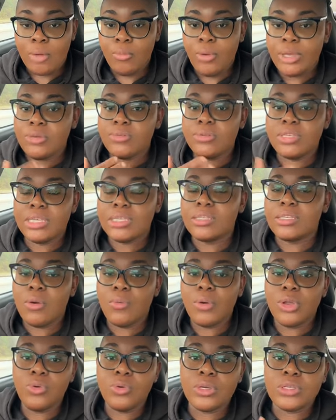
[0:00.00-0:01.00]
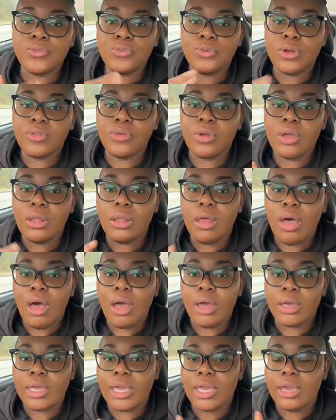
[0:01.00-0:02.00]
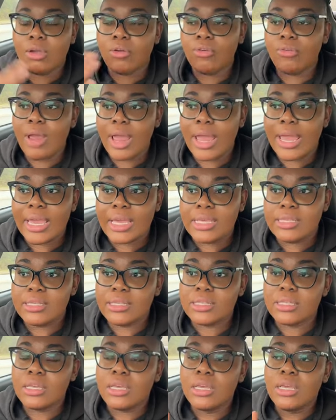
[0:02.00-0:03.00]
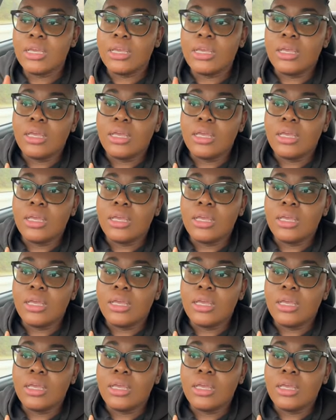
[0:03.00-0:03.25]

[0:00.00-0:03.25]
When you see someone who is further along in Christ,